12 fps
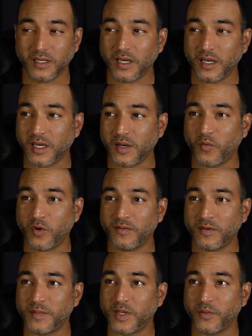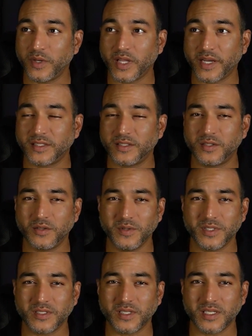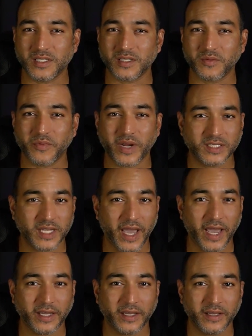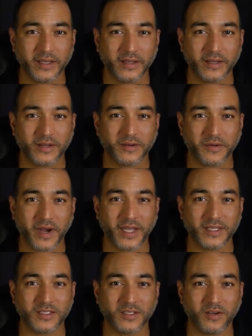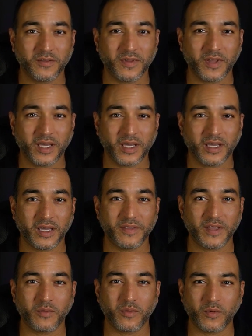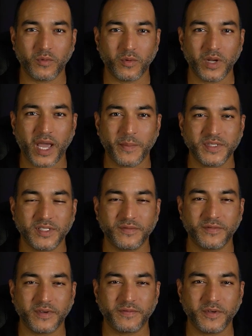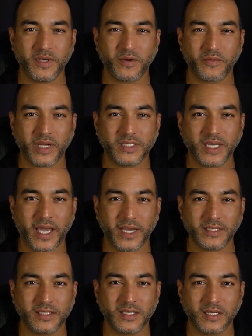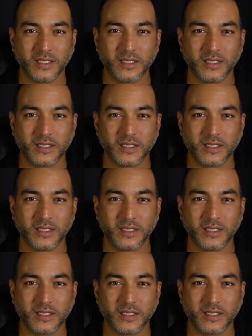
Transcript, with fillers: One of them that we like to do is the red tag, right? So if they what happens if you get red tagged?